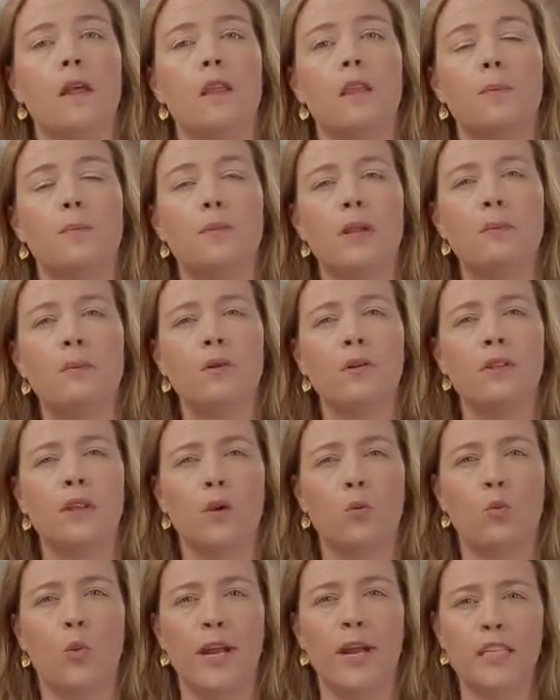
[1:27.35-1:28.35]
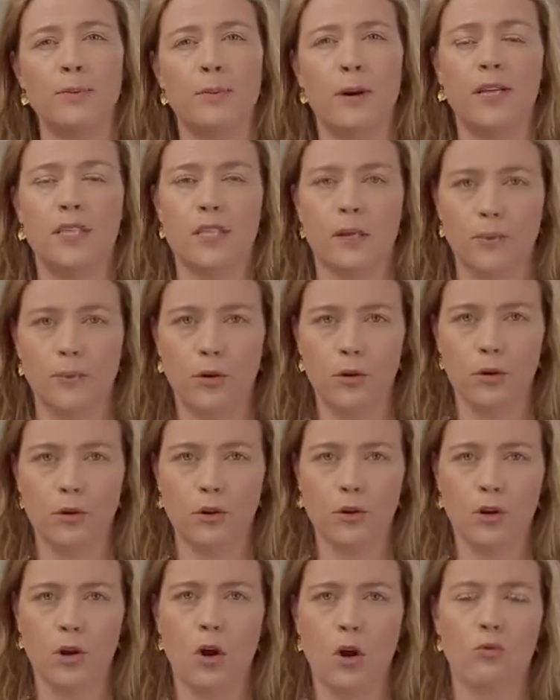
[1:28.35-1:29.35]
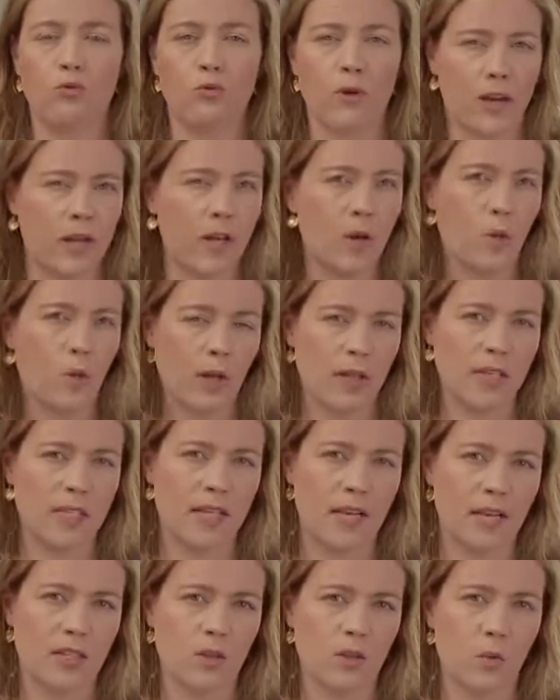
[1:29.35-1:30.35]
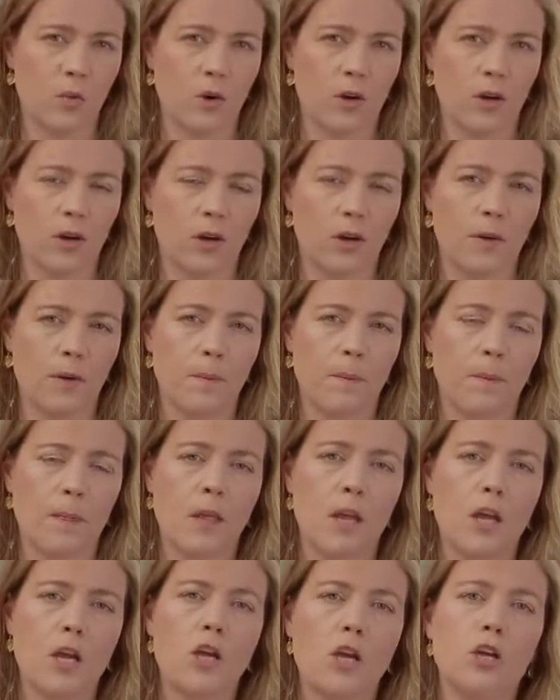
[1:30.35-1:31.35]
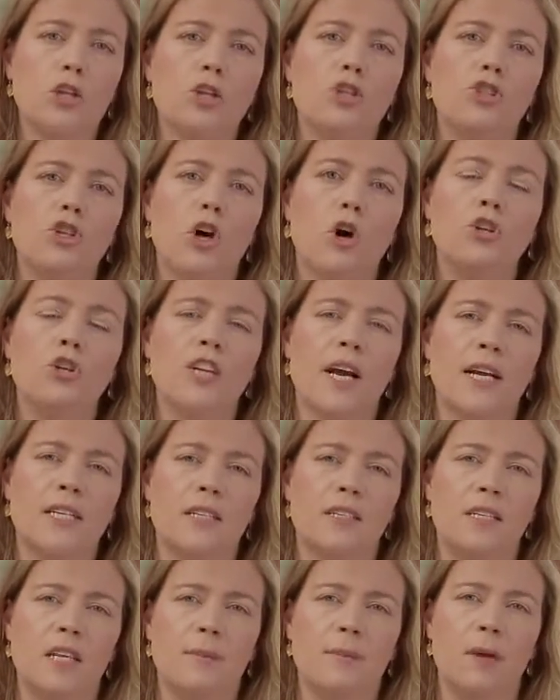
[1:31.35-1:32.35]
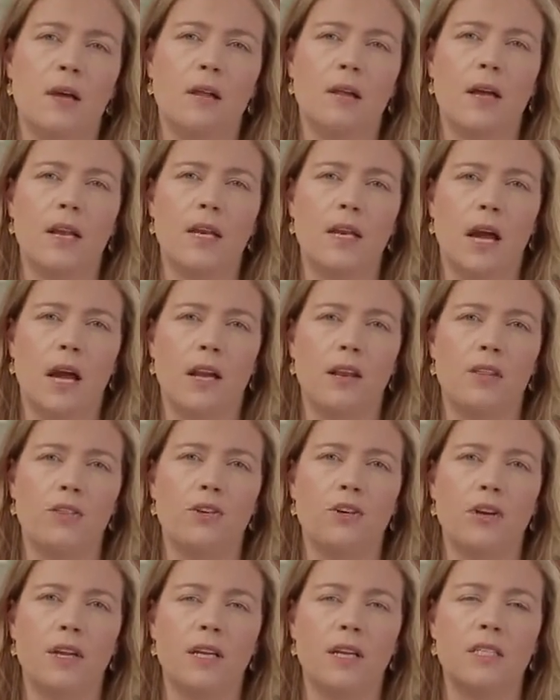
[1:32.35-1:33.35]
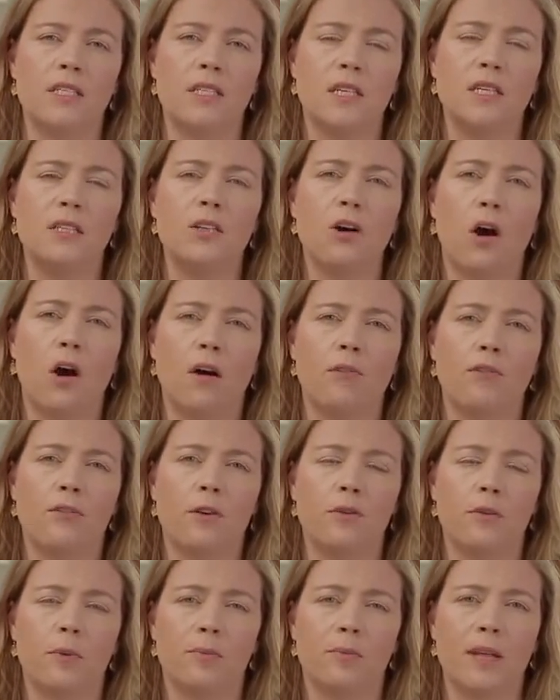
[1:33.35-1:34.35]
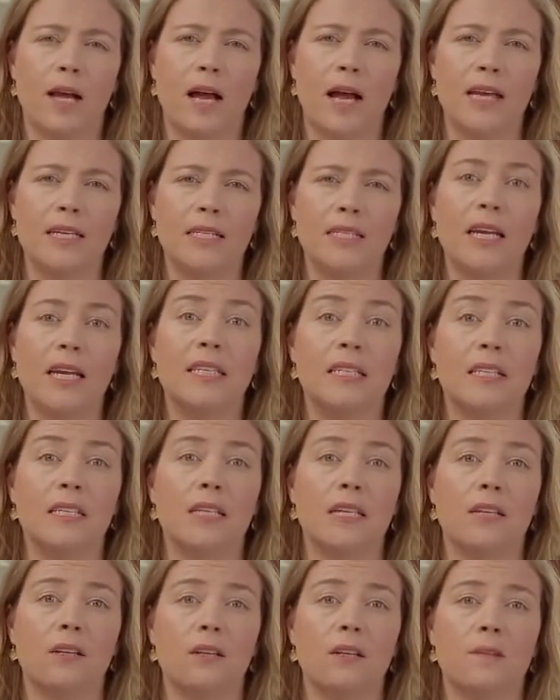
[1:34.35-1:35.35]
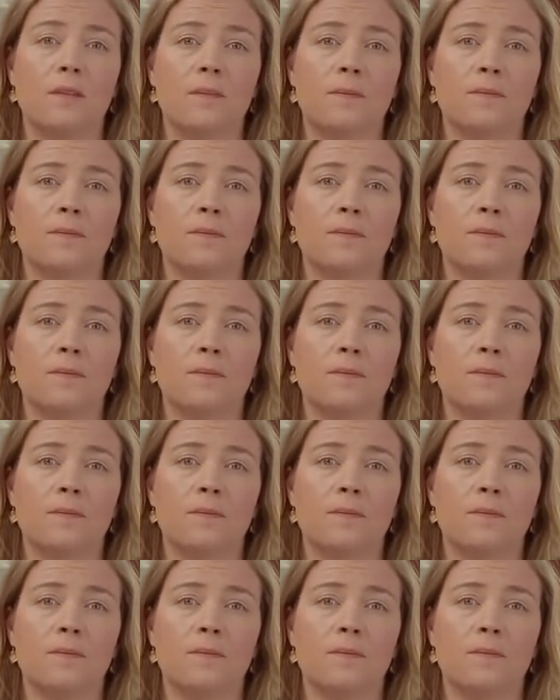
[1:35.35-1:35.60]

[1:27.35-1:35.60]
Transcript: The plumber then waits by his computer, ready and willing to get to work. Joe checks his email at 9:30, sees the offer, and replies, "It's a deal."